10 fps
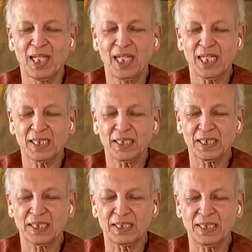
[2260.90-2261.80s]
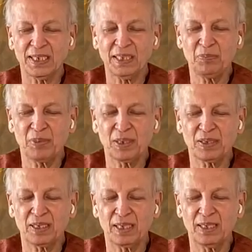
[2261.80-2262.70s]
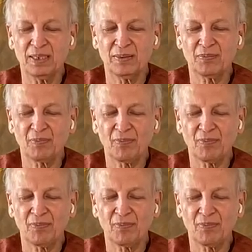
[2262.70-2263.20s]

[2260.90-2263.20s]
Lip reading: And take a deep breath in.